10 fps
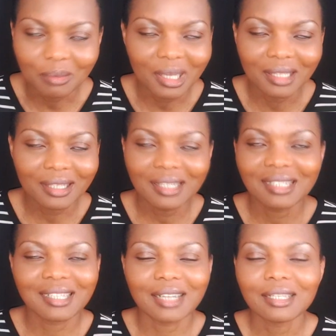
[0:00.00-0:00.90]
But the thing
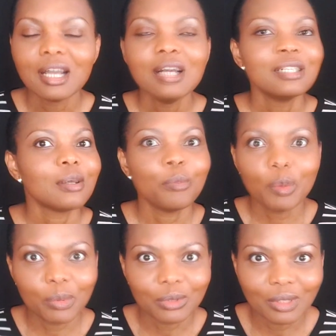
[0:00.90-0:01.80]
is that some
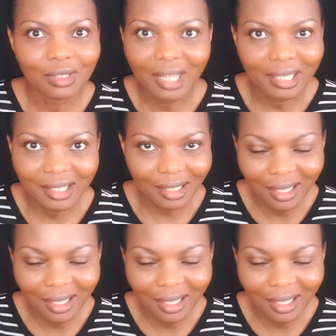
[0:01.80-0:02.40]
people don't like